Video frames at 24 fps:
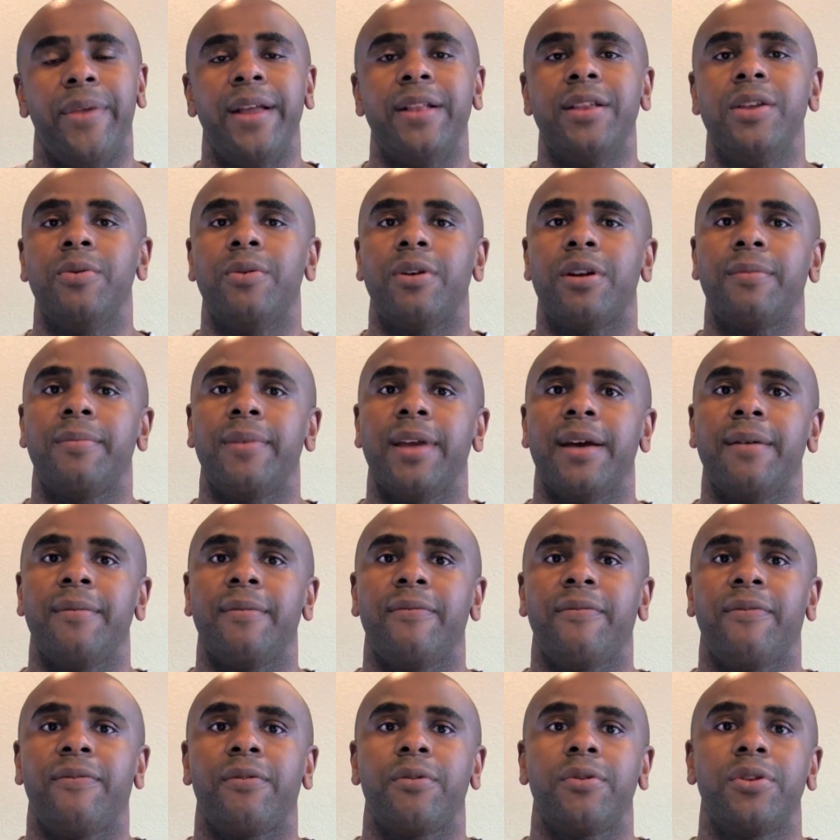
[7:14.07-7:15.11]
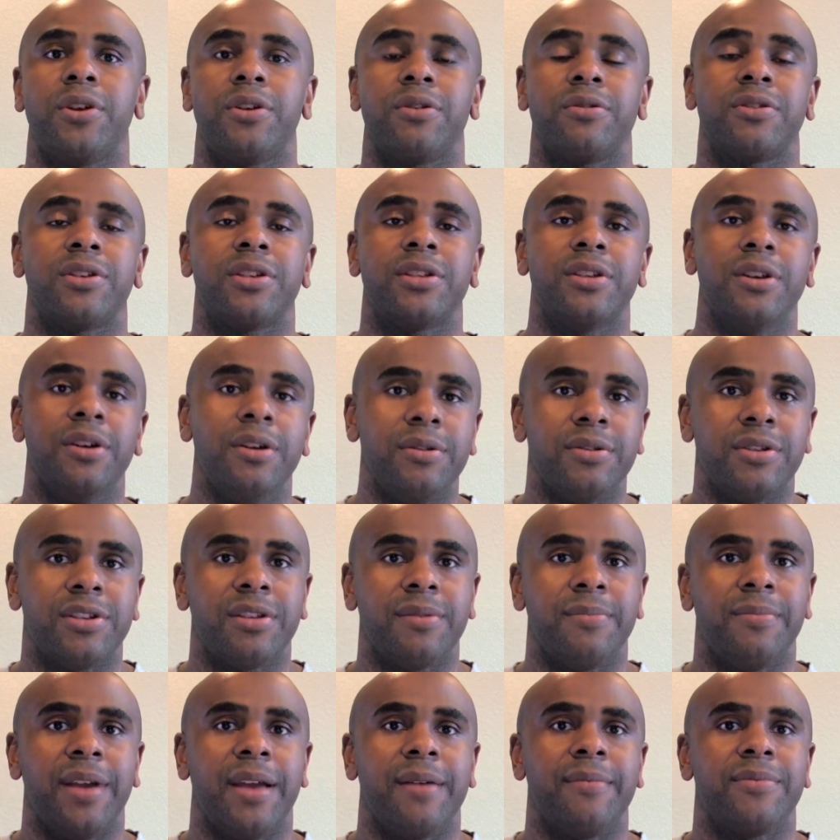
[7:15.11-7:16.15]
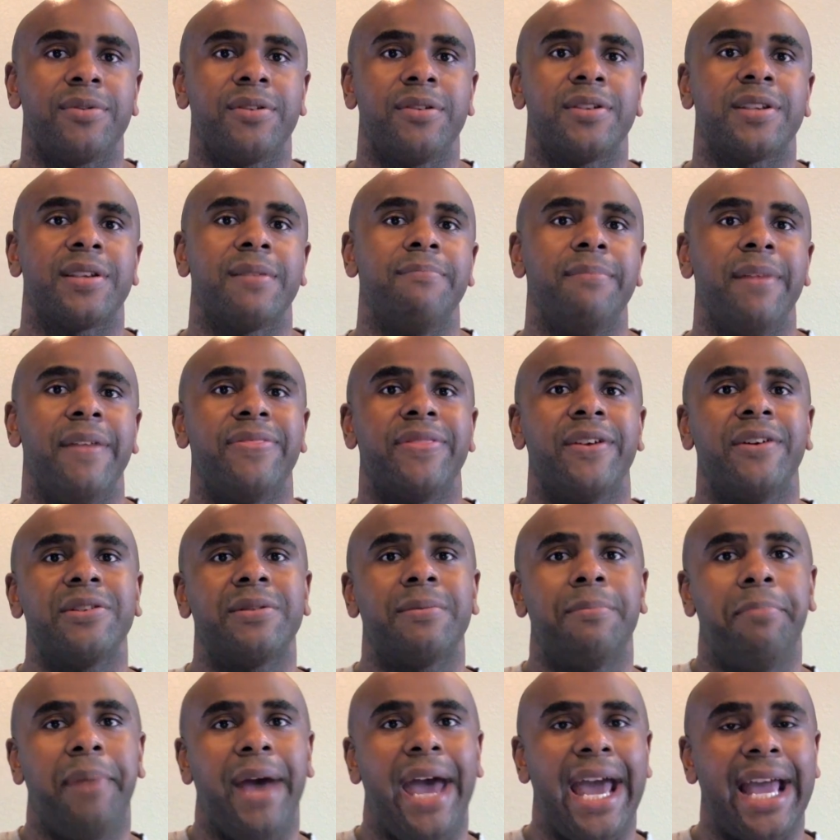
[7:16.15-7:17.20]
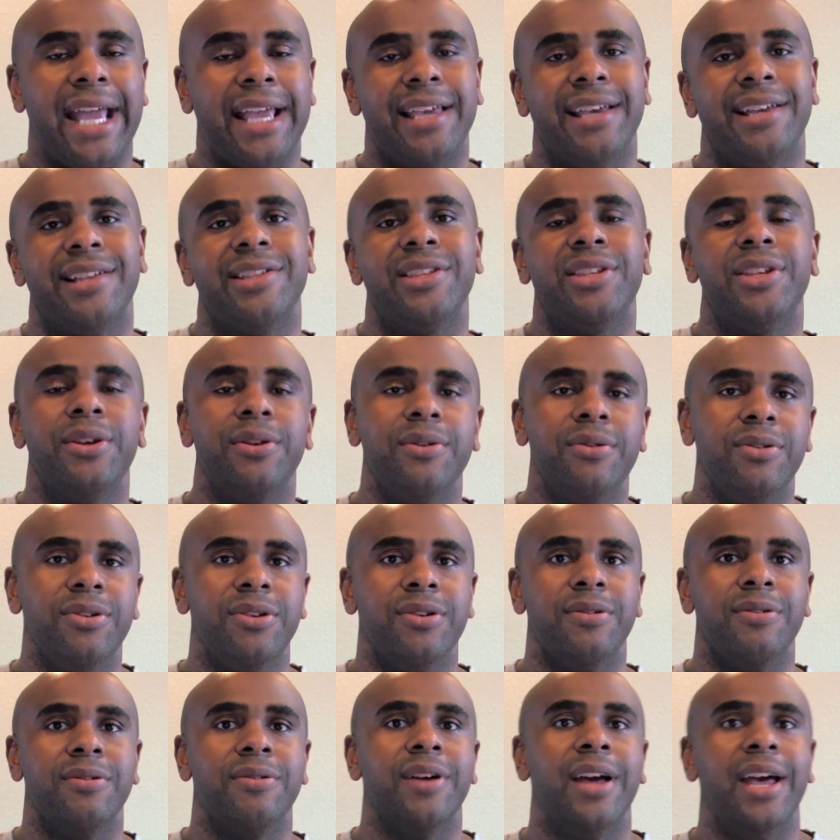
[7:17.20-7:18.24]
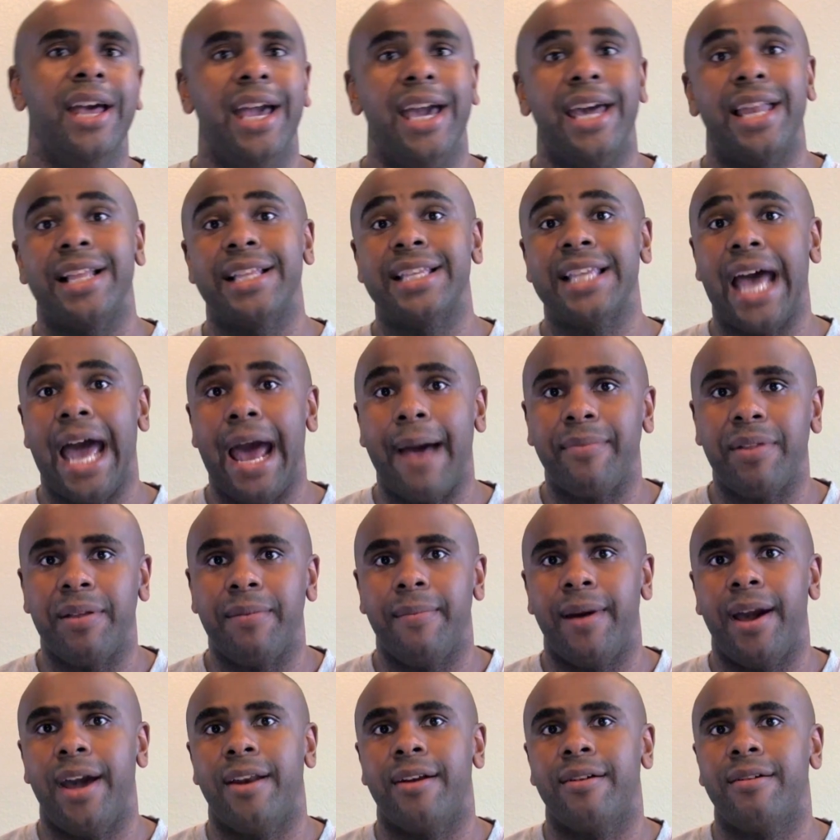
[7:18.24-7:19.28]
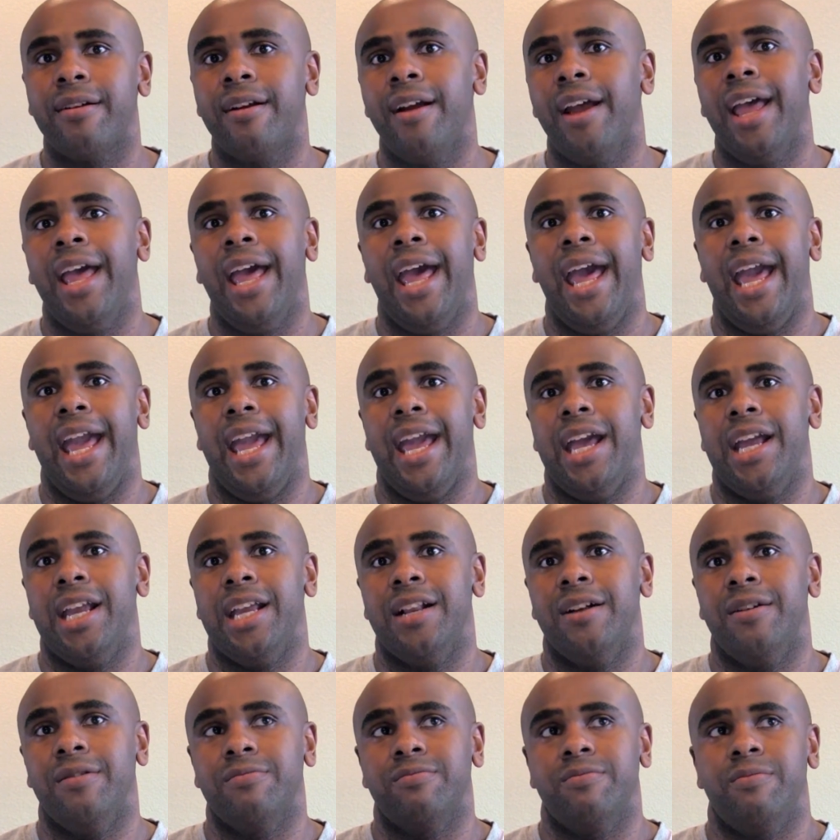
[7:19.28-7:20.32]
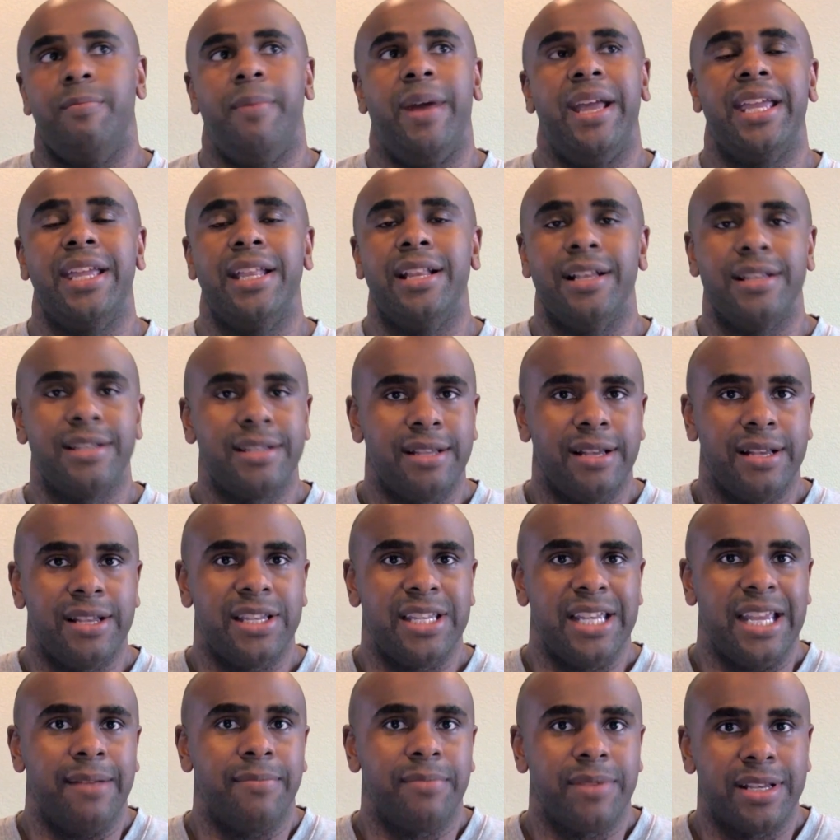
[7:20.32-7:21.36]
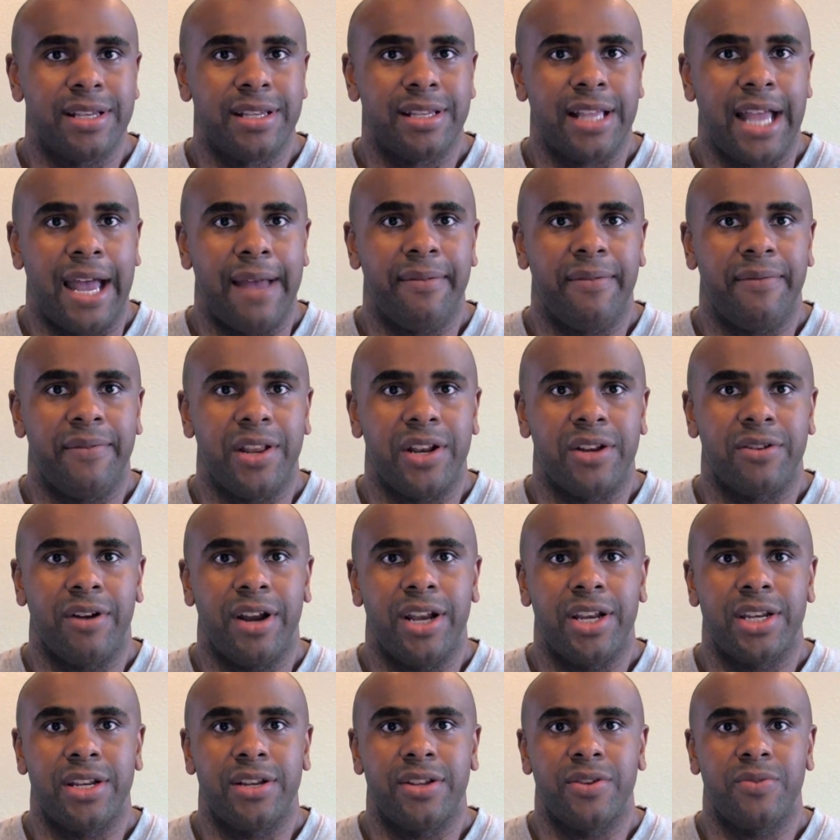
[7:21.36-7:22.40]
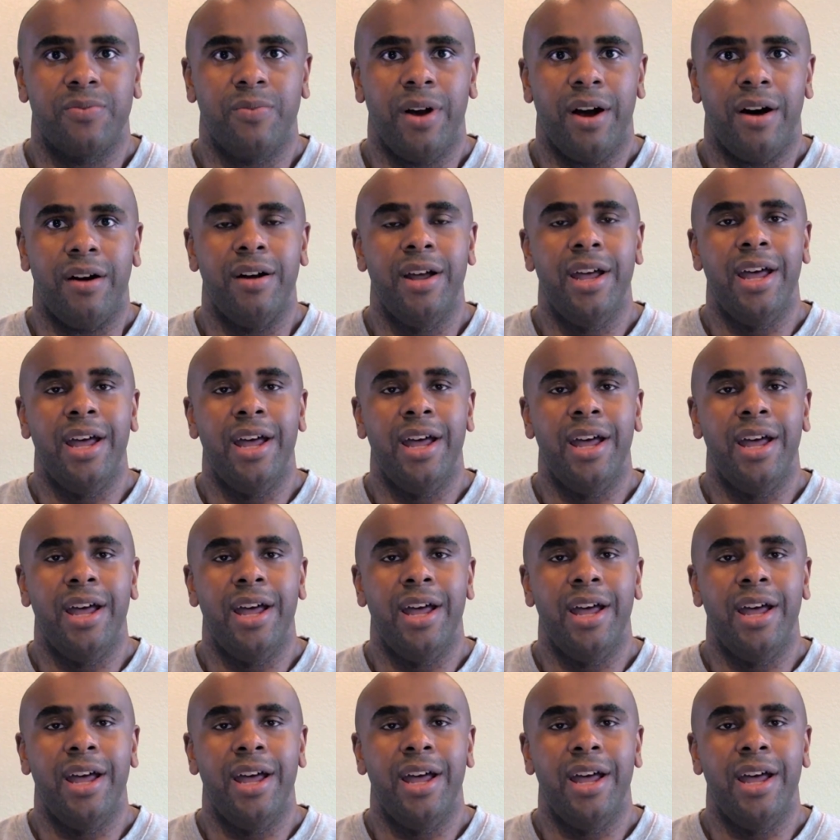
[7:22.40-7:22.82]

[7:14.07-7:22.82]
And you want to be able for your students to be able to submit those back to you in a timely manner and make it a seamless type of integration as well.